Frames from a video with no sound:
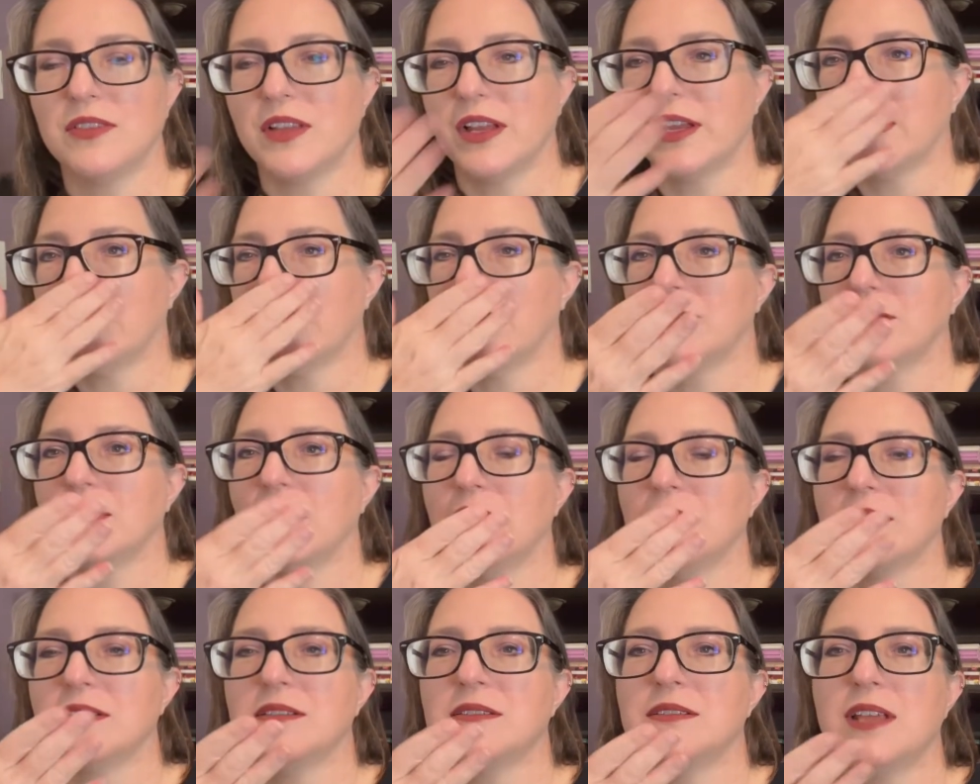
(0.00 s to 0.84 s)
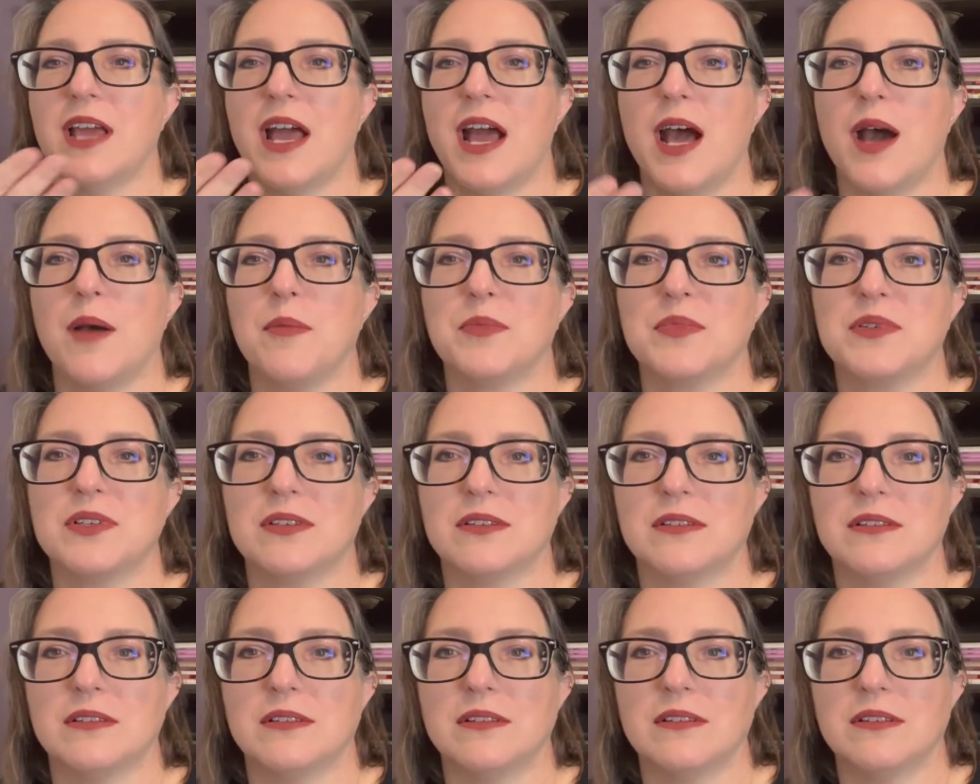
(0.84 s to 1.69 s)
Like I had
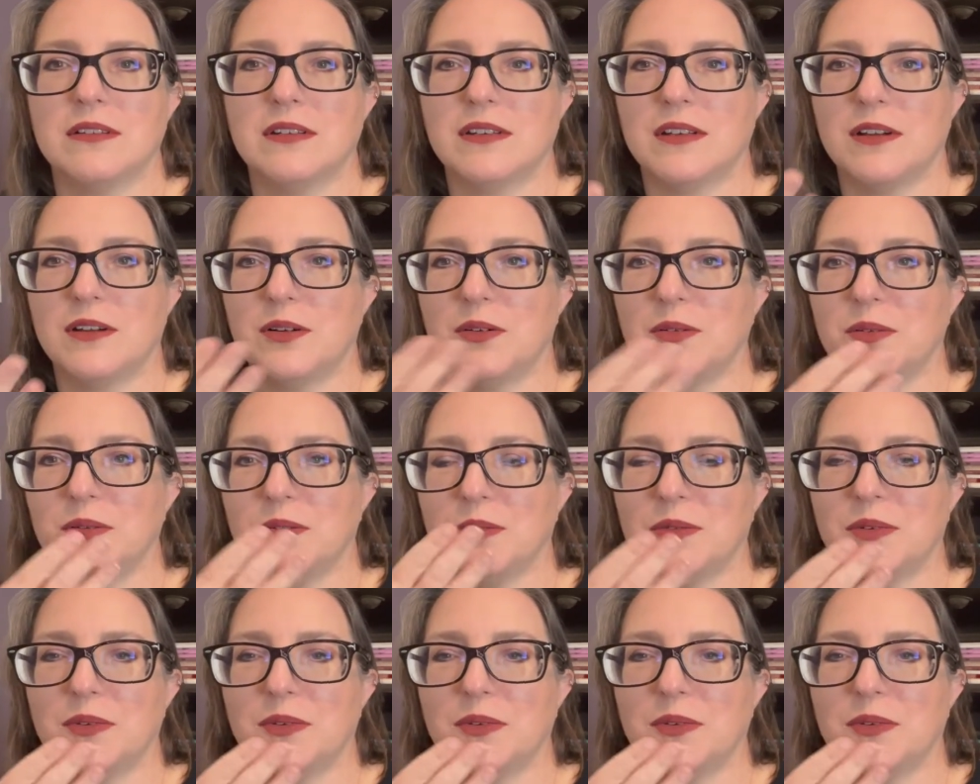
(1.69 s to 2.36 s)
tapped, you know,